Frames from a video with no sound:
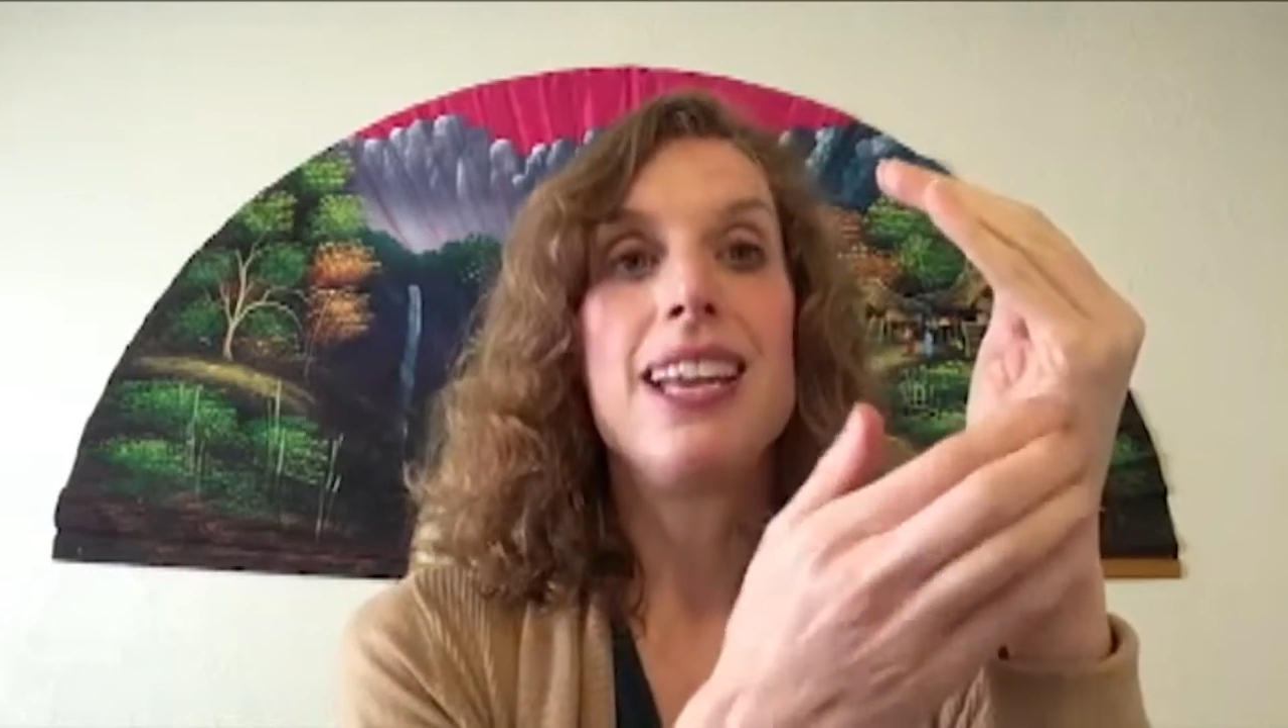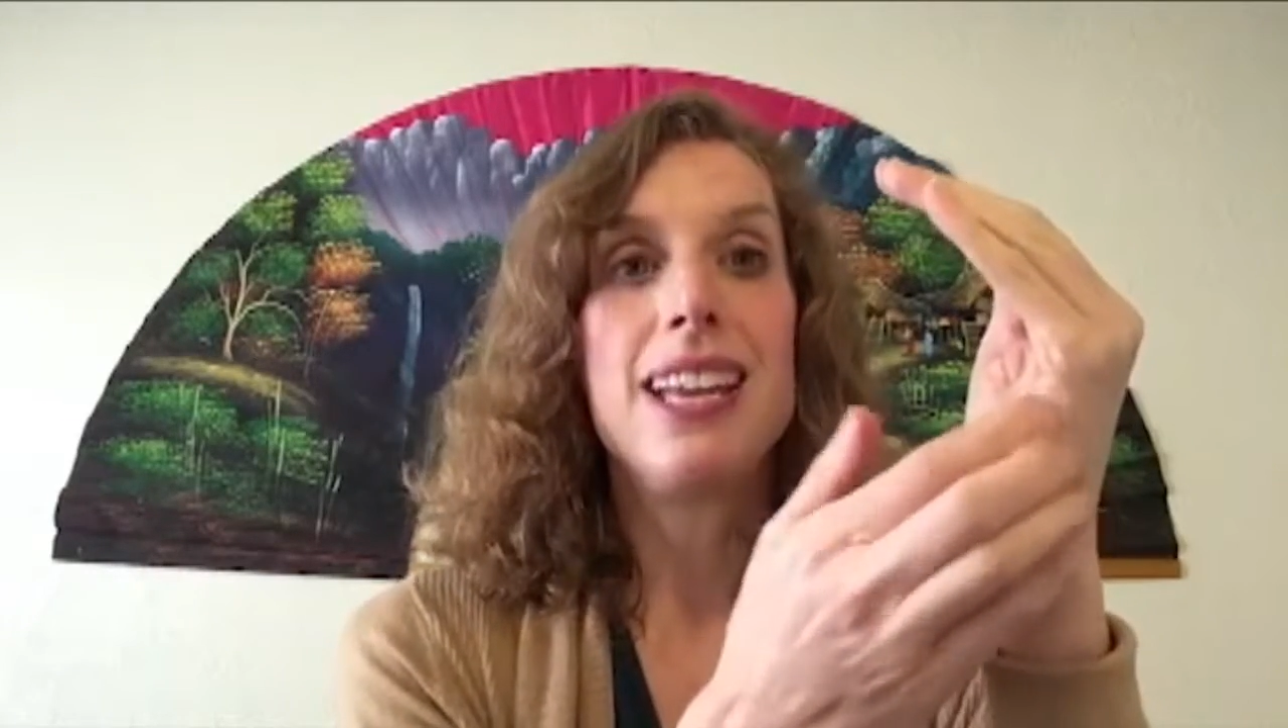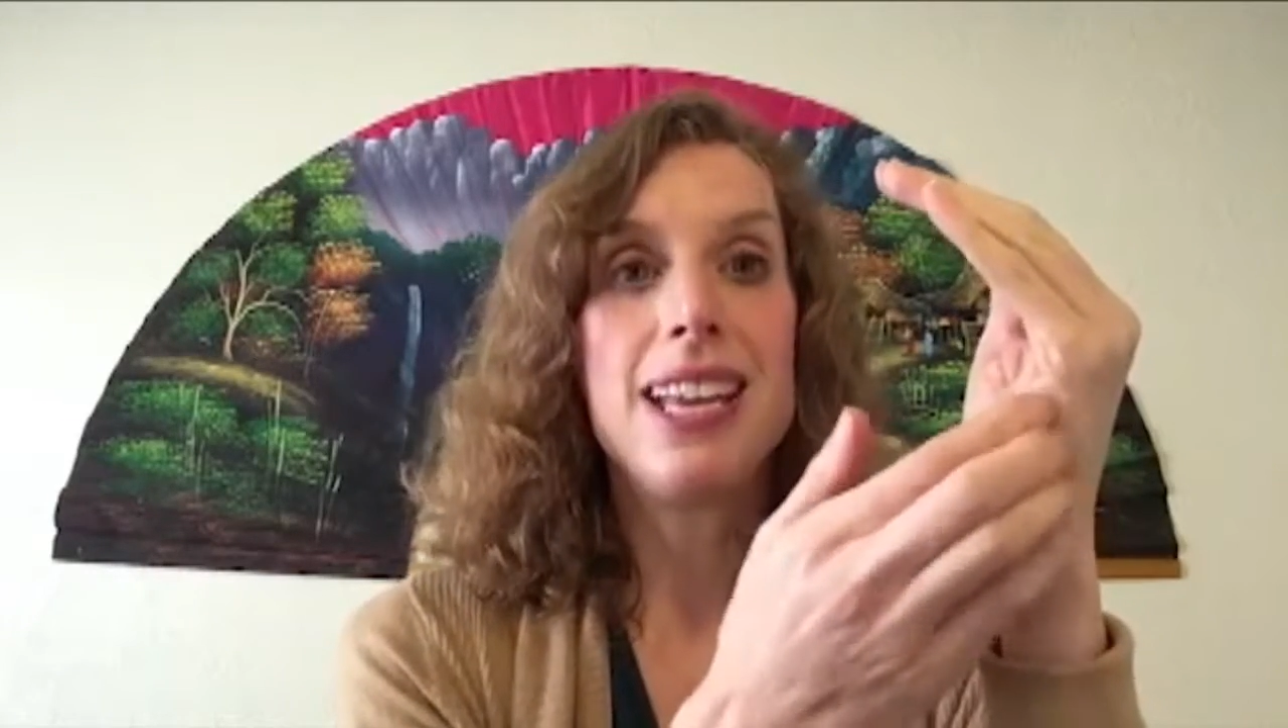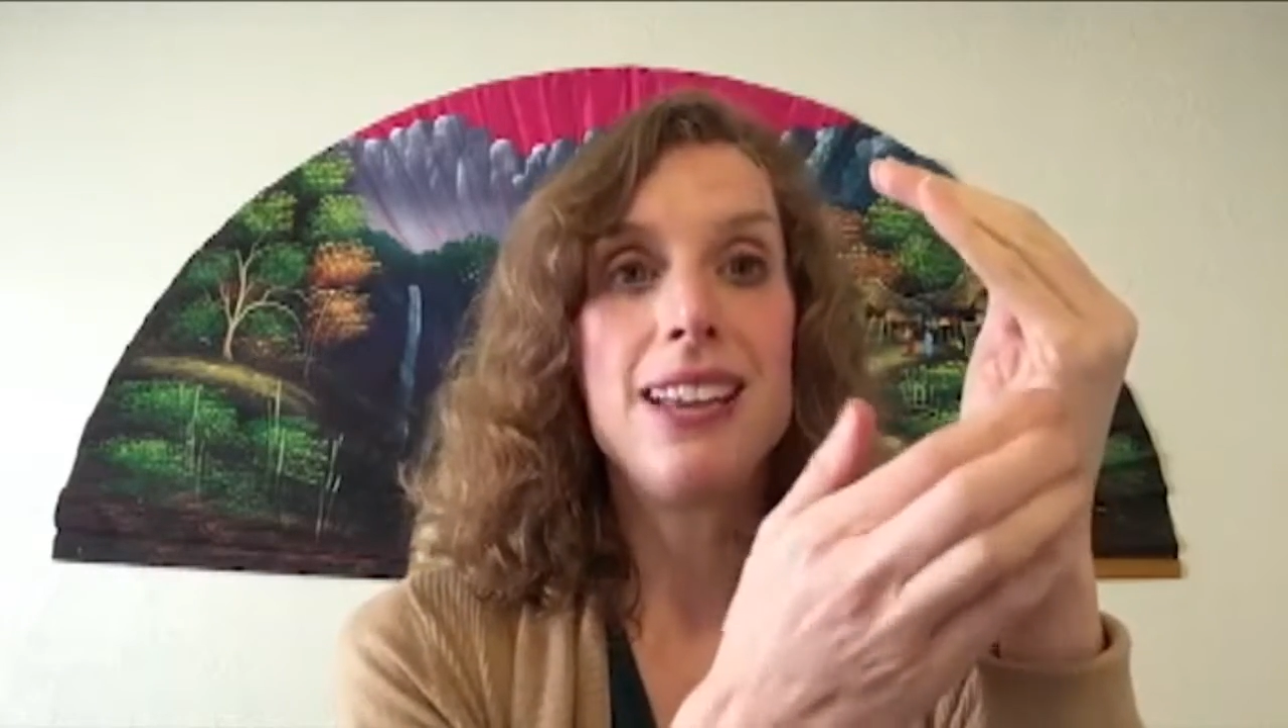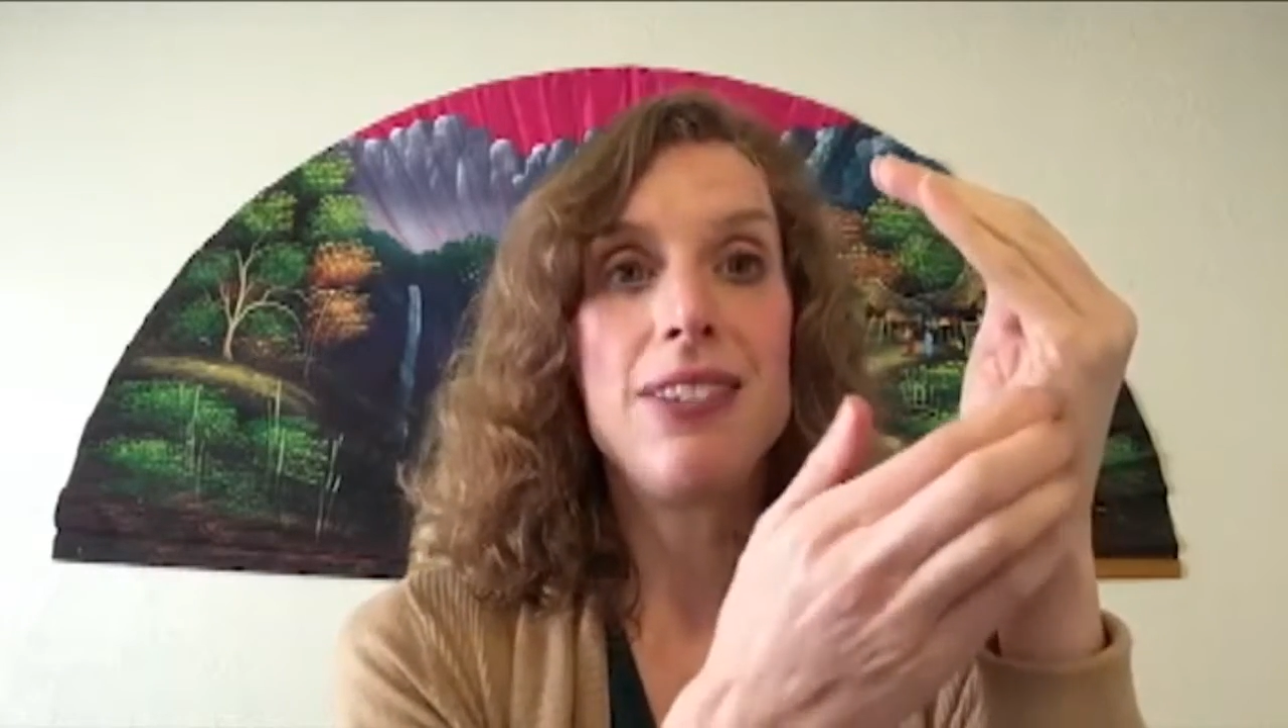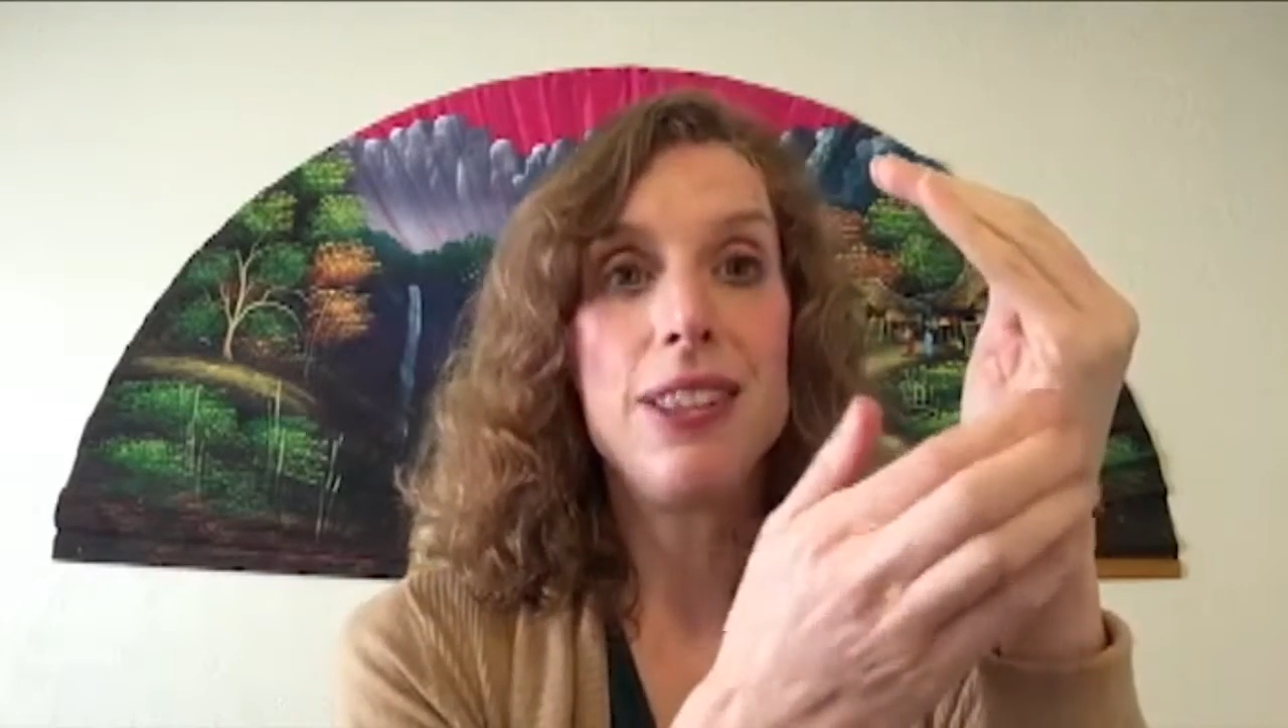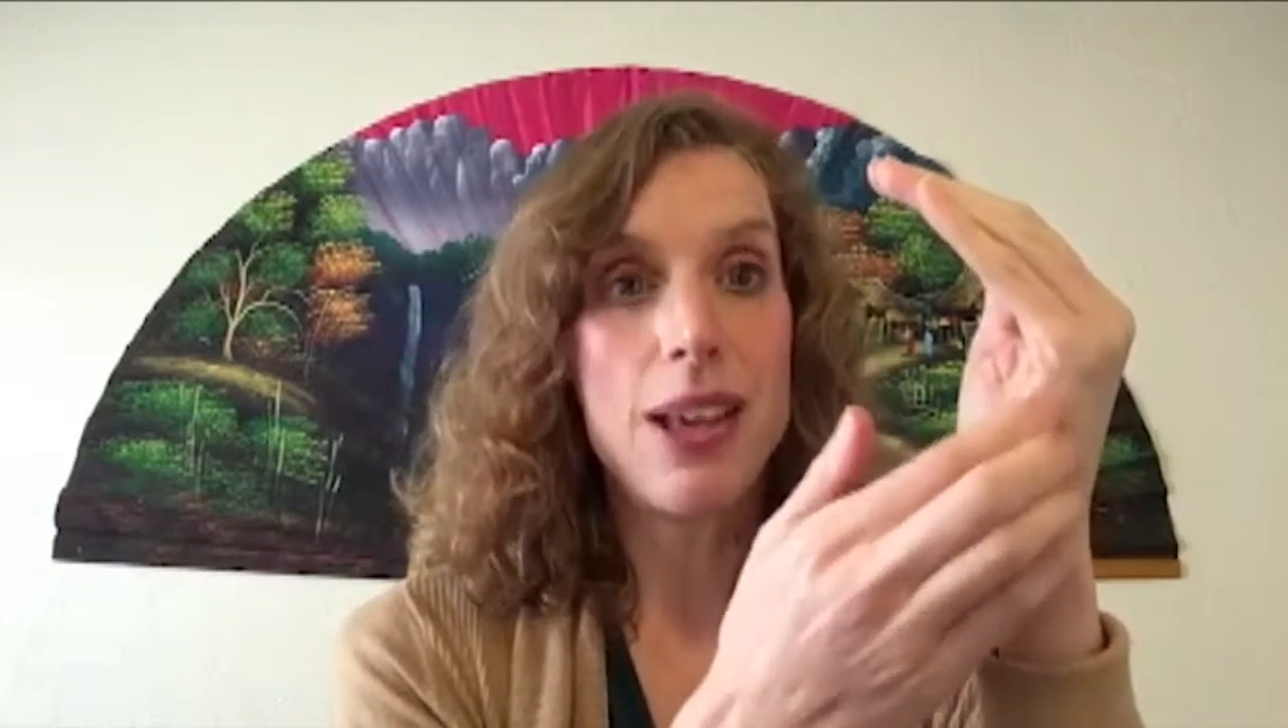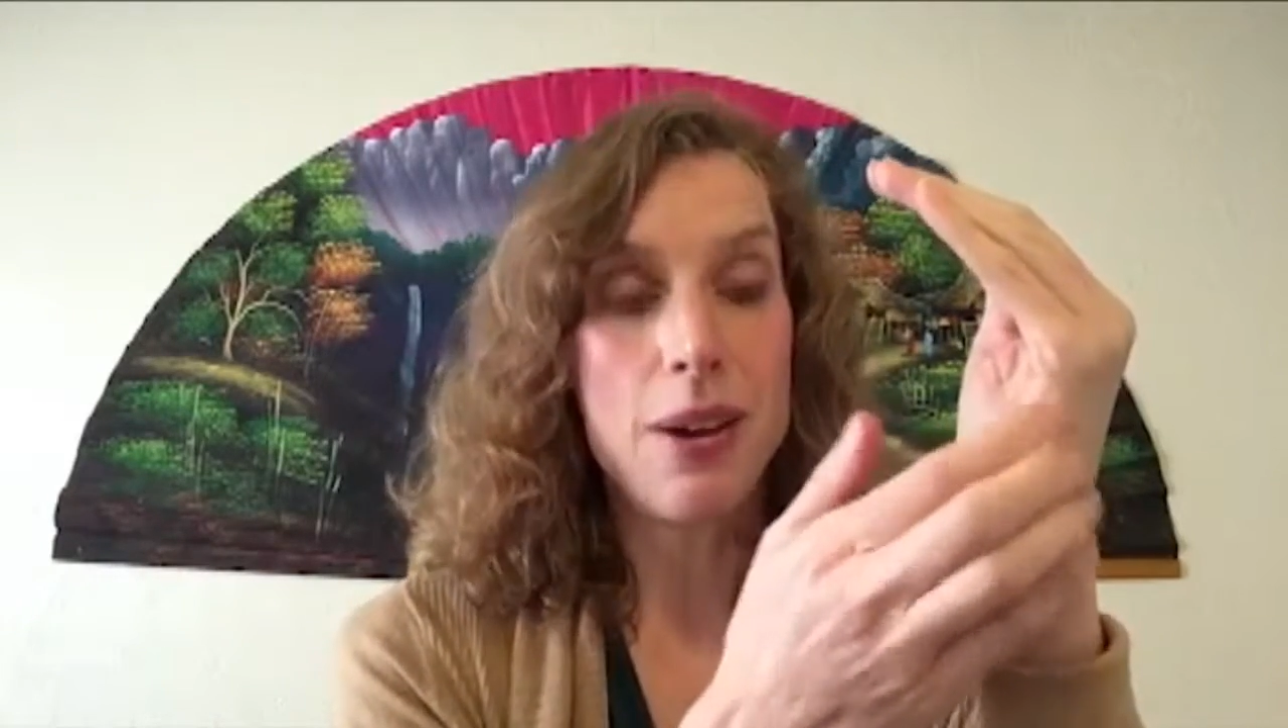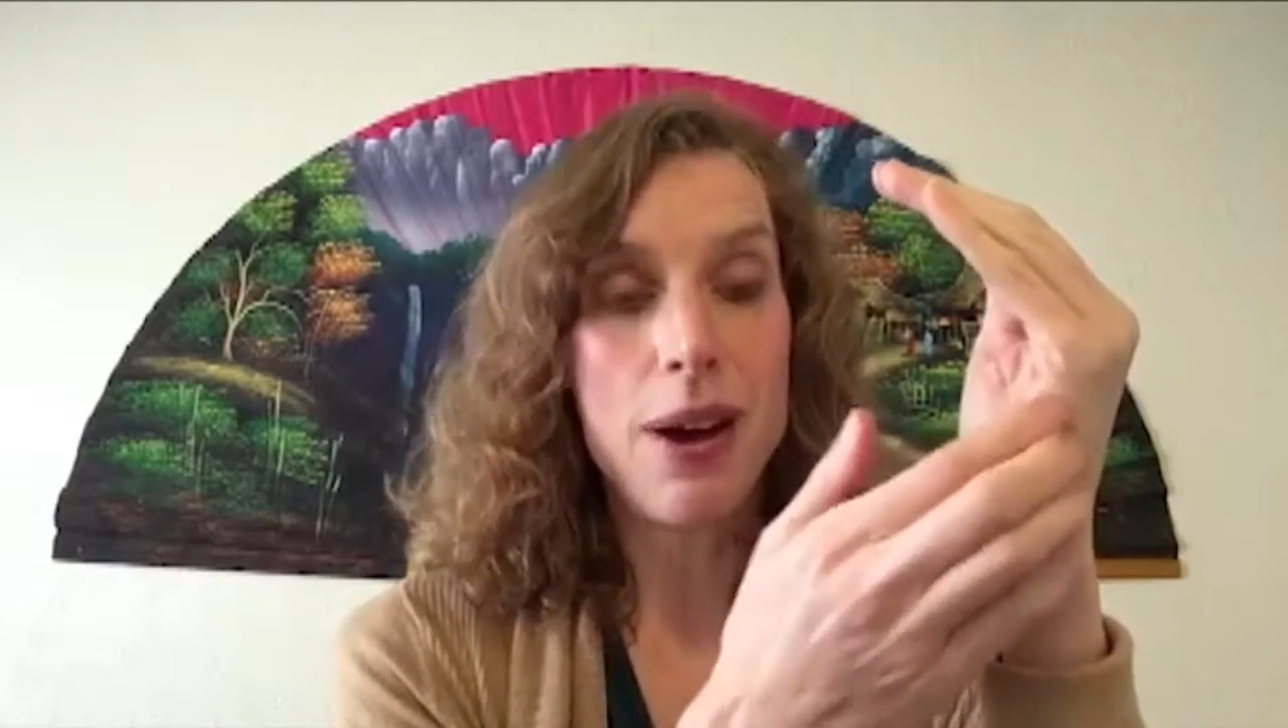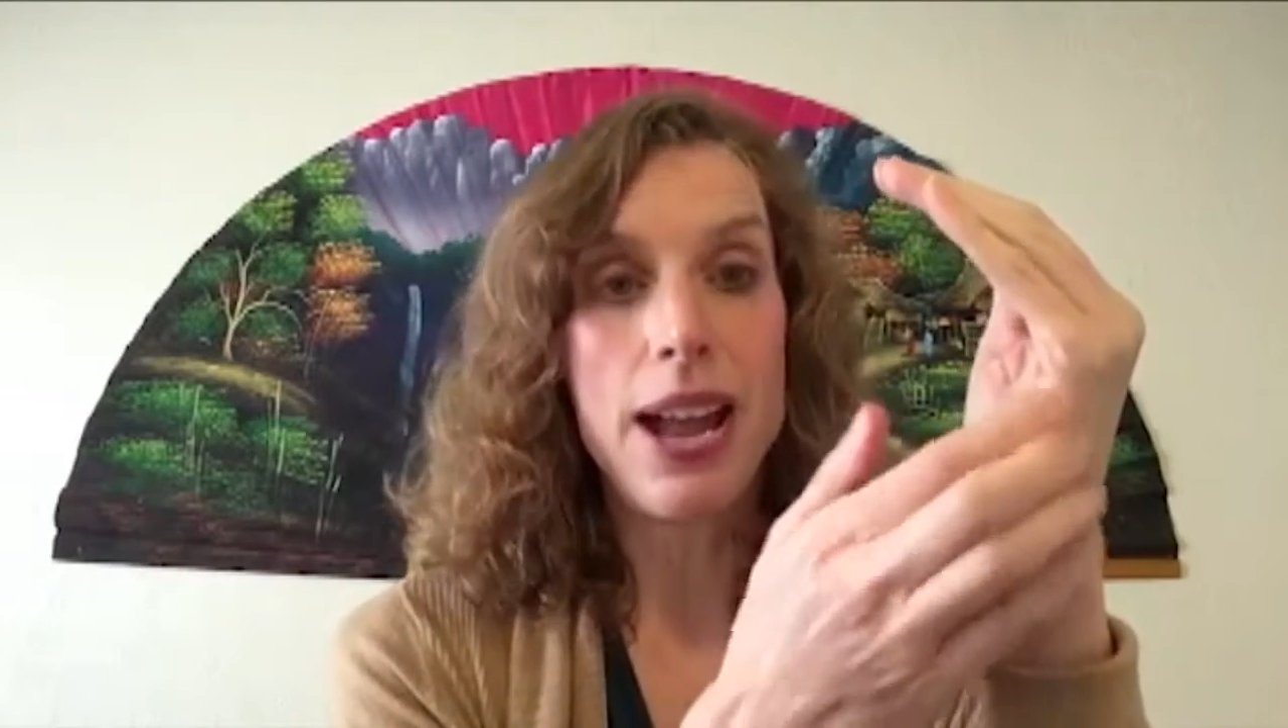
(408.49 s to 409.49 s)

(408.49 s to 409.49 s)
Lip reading: Even though